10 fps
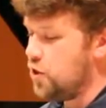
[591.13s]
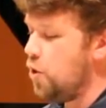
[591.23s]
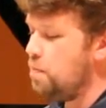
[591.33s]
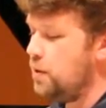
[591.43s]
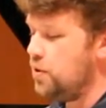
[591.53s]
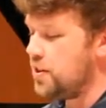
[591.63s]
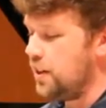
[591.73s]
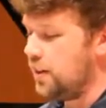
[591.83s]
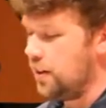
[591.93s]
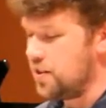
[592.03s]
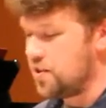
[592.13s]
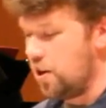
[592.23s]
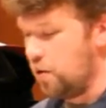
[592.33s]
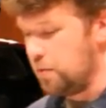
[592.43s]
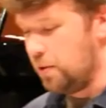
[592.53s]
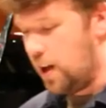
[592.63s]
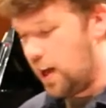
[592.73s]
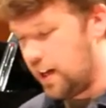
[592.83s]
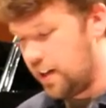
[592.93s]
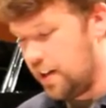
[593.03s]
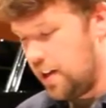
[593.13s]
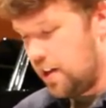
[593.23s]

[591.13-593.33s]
Don't be ridiculous, Saul replied.